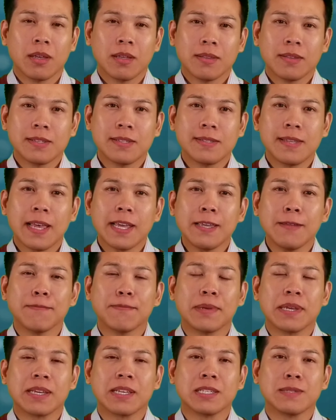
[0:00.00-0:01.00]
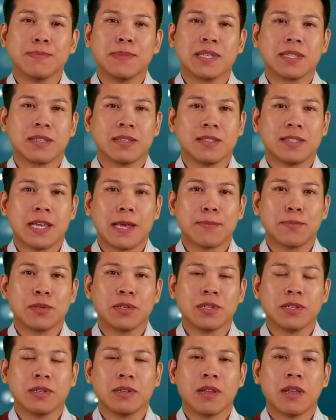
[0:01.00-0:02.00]
The second biggest
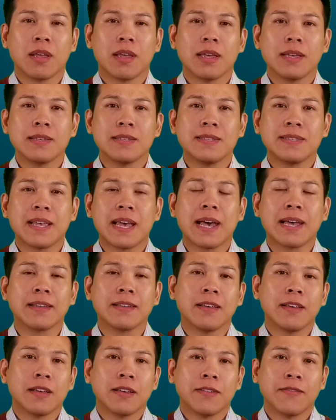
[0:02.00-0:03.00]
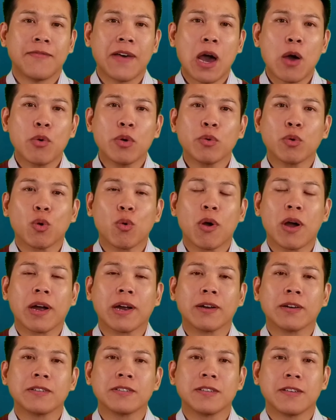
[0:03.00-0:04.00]
misconception is that VAWA
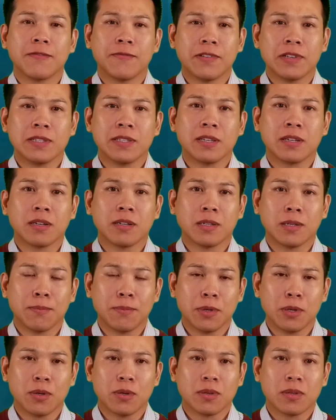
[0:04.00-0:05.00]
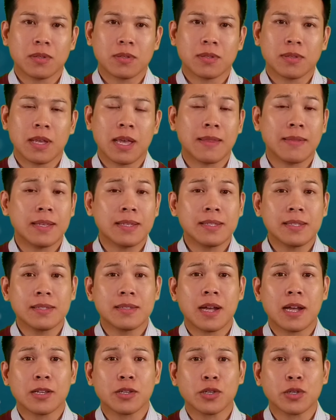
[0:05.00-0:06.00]
requires physical abuse, and this is
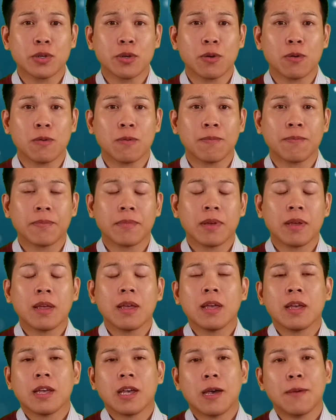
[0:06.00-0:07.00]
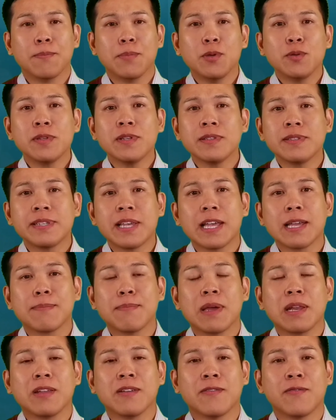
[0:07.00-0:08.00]
not true. Abuses take
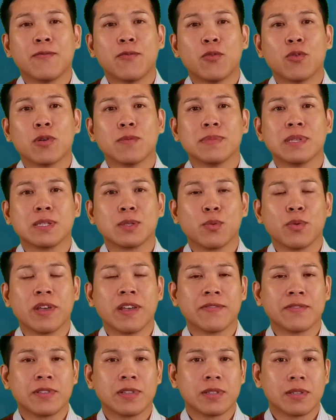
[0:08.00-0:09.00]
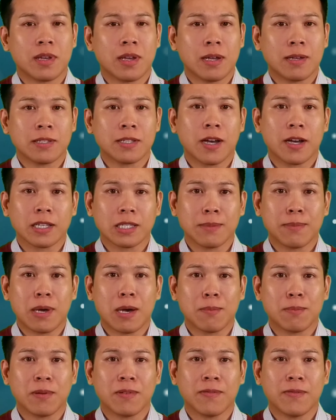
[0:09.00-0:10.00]
many forms, as we have talked
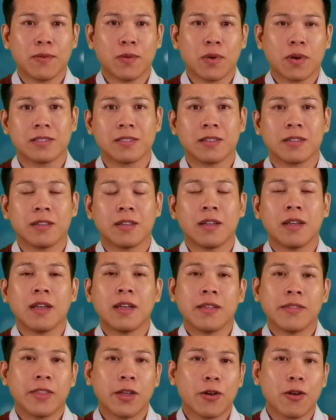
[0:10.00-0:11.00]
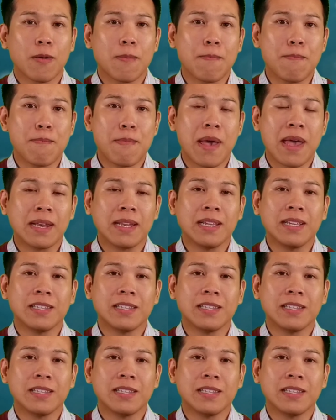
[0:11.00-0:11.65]
about before. There are many